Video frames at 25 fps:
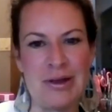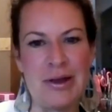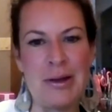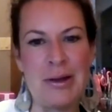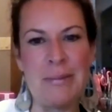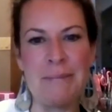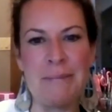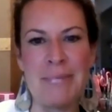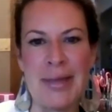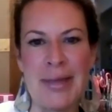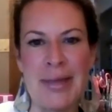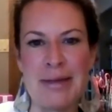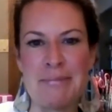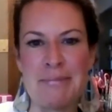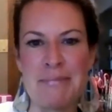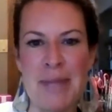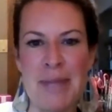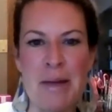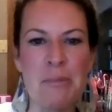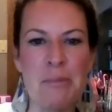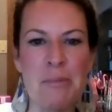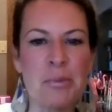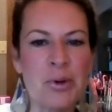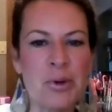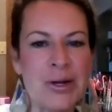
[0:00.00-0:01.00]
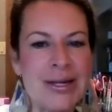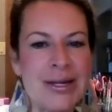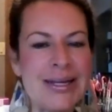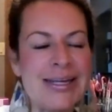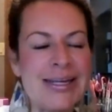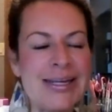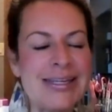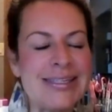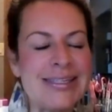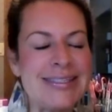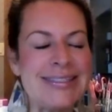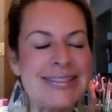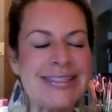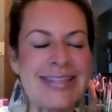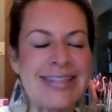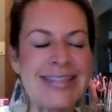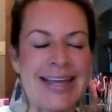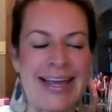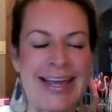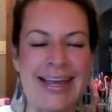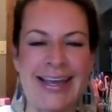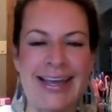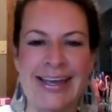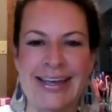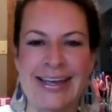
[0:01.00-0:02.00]
make memories
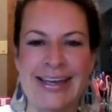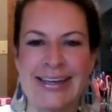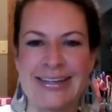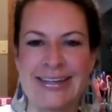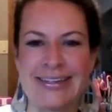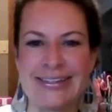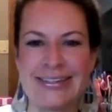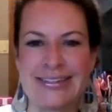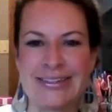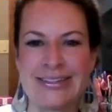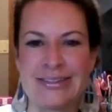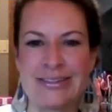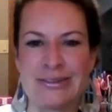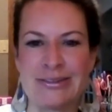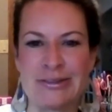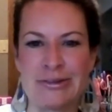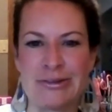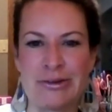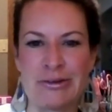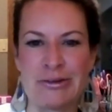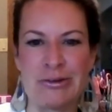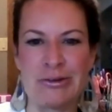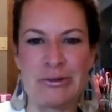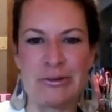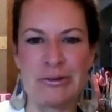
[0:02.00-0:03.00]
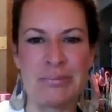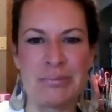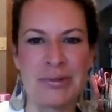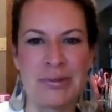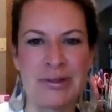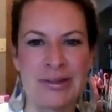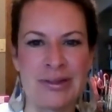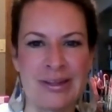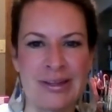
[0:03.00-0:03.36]
and build a